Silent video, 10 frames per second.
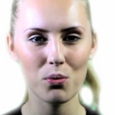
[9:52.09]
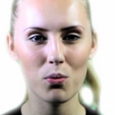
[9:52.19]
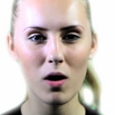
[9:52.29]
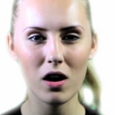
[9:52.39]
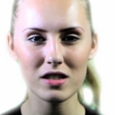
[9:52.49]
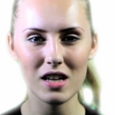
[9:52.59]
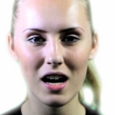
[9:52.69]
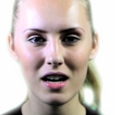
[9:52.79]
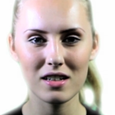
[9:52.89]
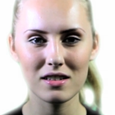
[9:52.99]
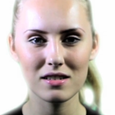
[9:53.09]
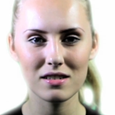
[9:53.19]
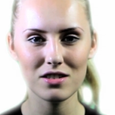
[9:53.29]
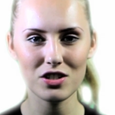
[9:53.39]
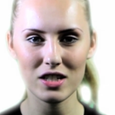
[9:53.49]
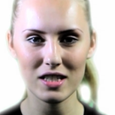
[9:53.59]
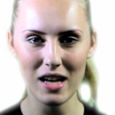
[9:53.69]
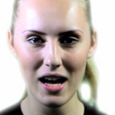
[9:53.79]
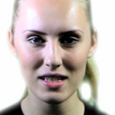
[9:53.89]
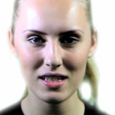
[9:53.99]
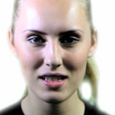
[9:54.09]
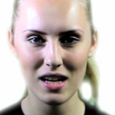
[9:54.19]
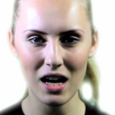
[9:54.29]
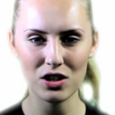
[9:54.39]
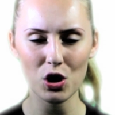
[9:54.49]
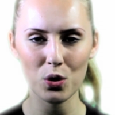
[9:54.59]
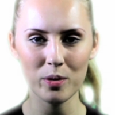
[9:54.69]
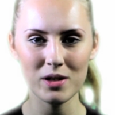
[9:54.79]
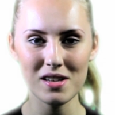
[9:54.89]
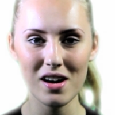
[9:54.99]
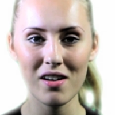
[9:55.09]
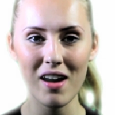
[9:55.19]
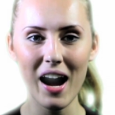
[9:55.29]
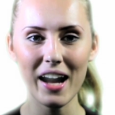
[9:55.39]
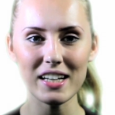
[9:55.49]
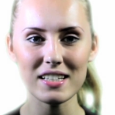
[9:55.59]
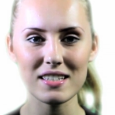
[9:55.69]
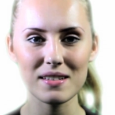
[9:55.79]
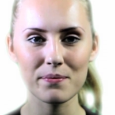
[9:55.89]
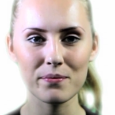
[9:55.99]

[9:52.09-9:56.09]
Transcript: Water, she said, and opened her eyes.